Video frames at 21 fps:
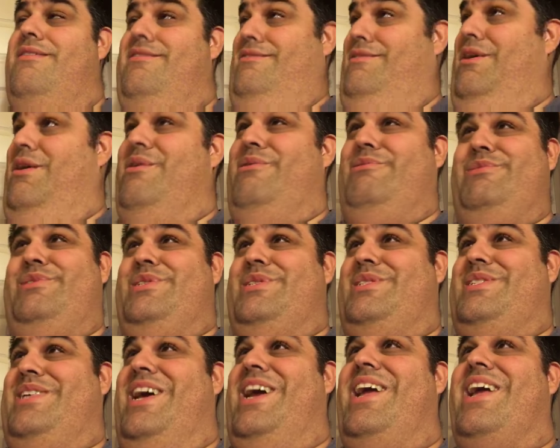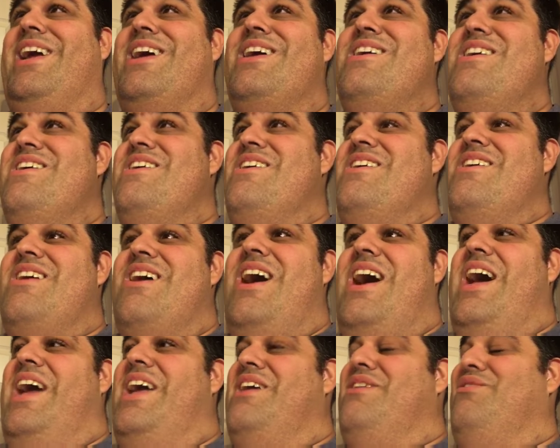I was just like,
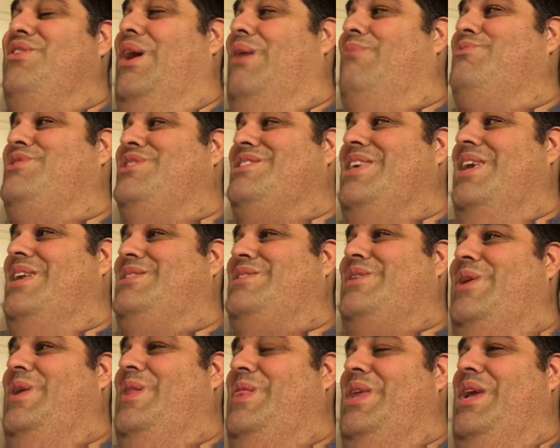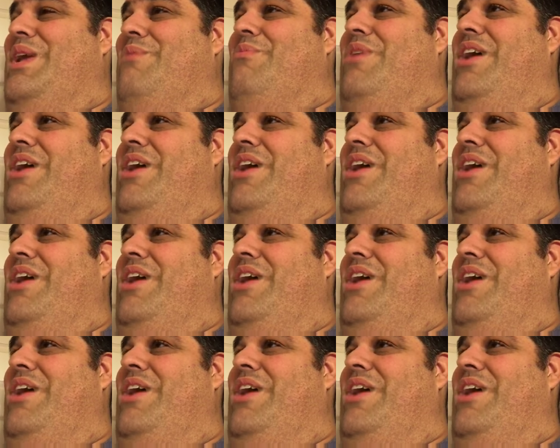I'm just like starting to think,